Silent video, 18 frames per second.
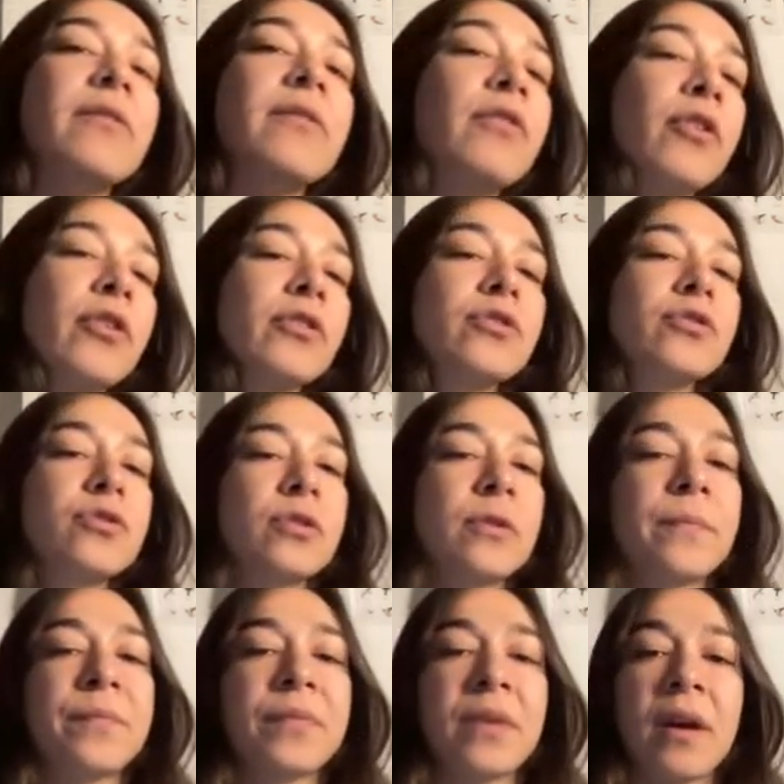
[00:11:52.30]

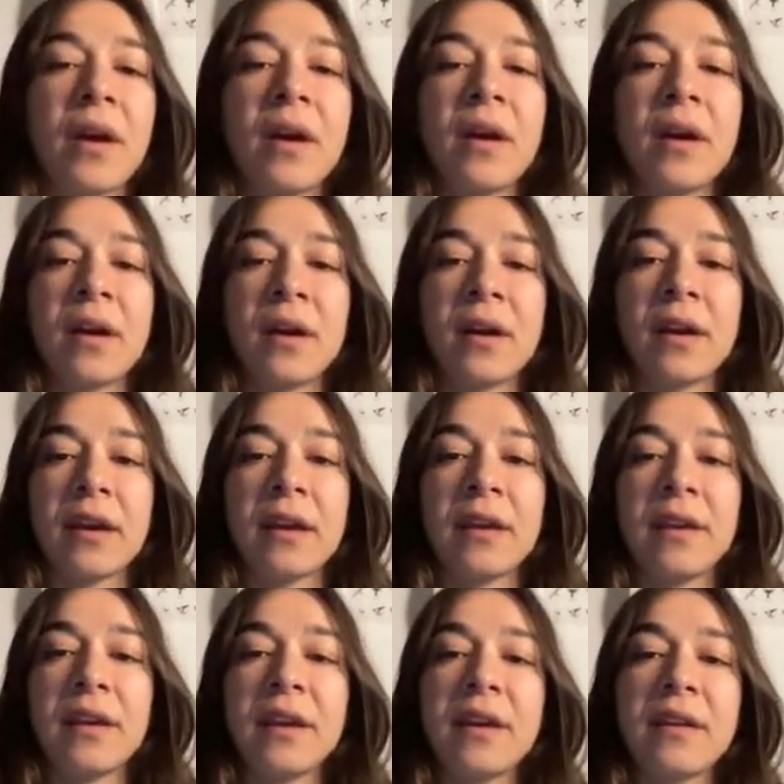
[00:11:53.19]
keywords.
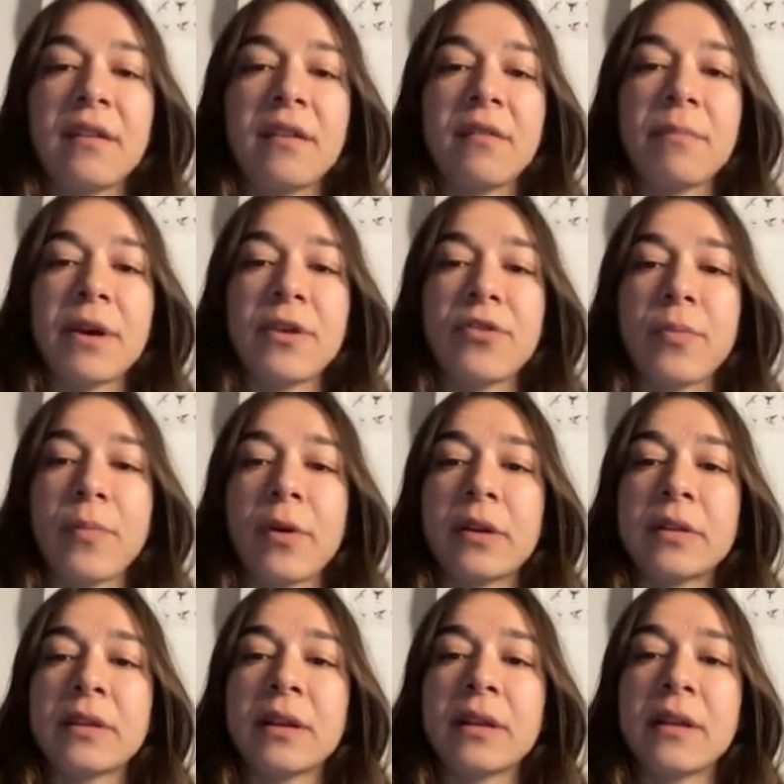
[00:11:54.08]
In here,
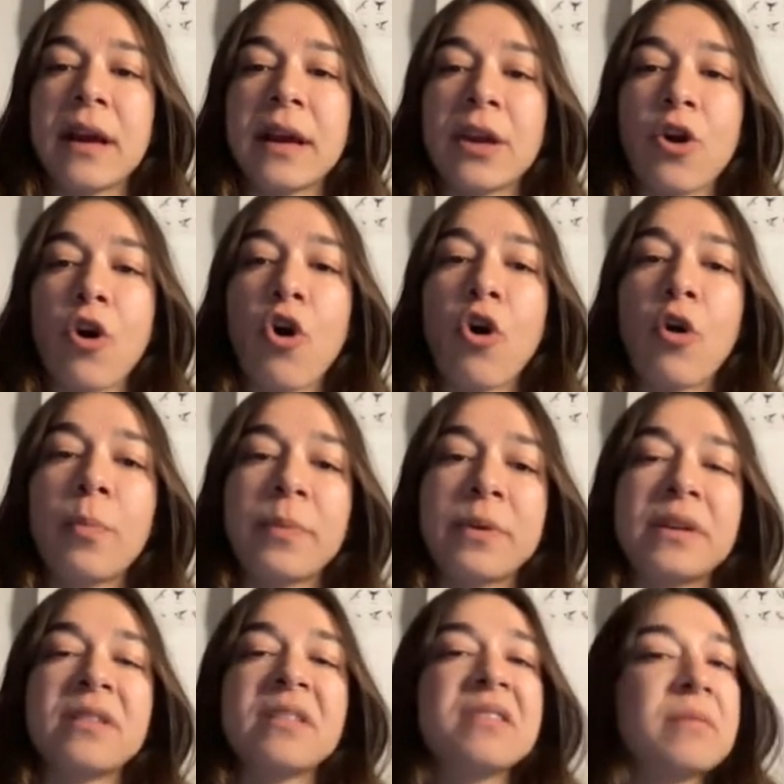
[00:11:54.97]
metropolitan line
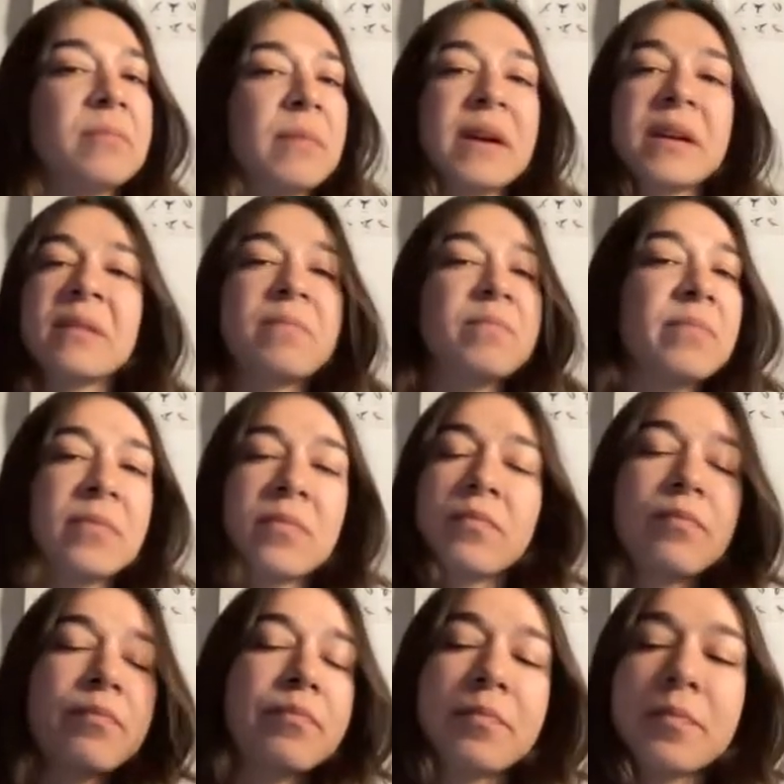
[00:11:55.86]
opened, like
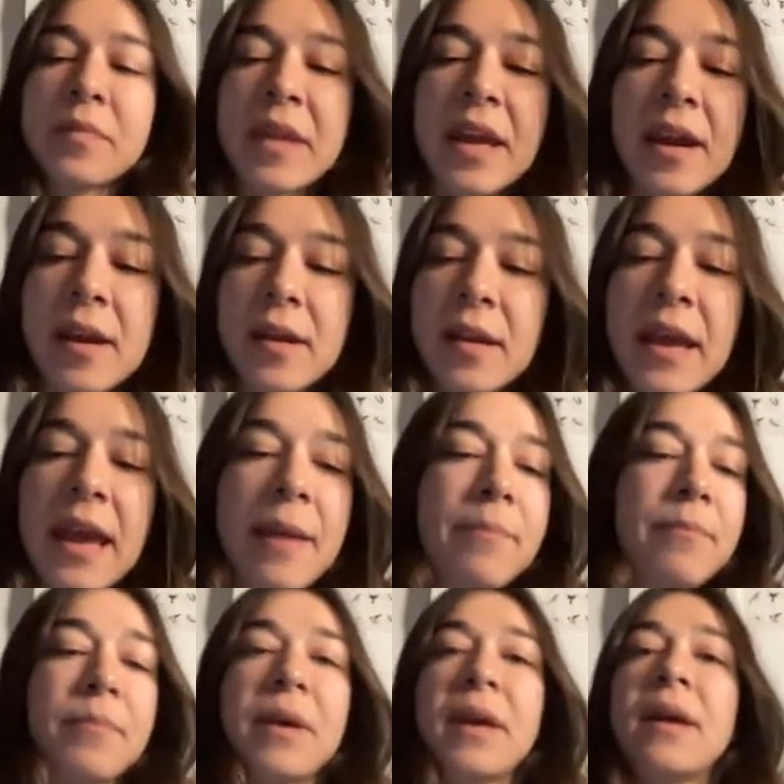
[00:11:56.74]
there
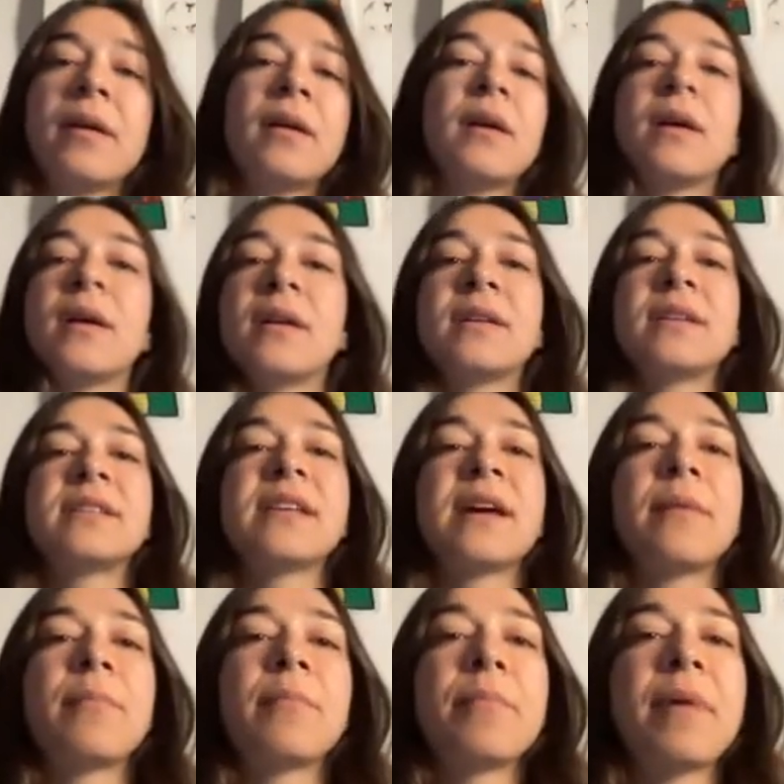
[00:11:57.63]
can be
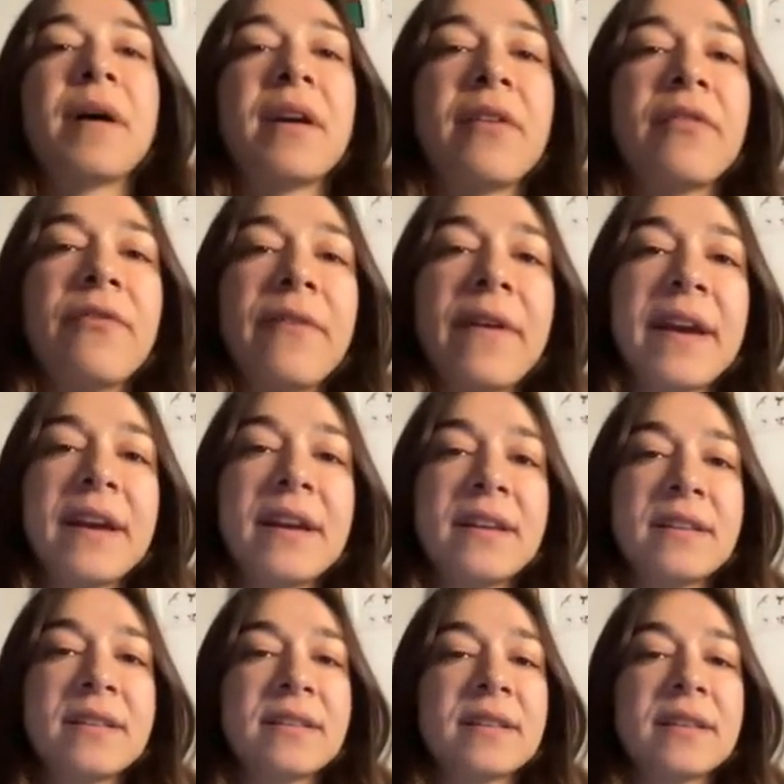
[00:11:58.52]
some
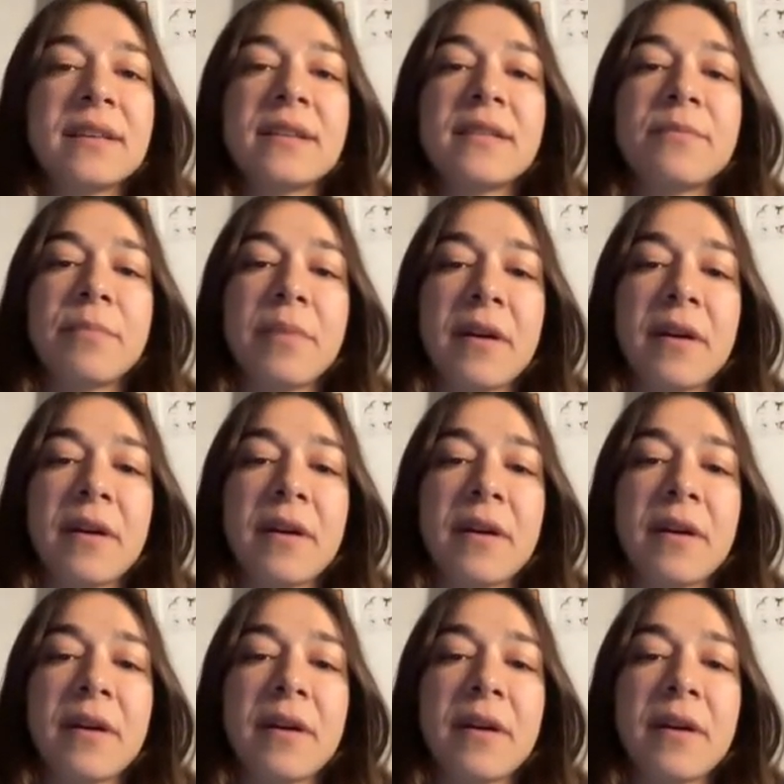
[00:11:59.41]
paraphrase